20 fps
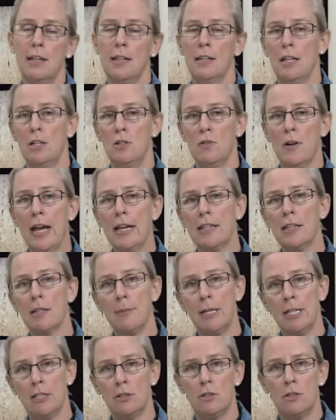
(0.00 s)
and I drag
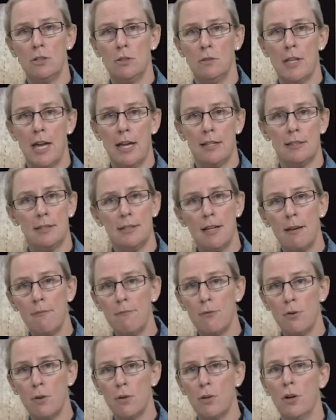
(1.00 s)
them into that
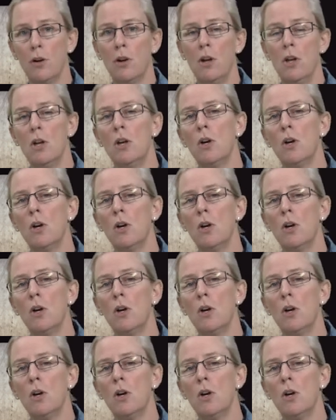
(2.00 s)
subfolder,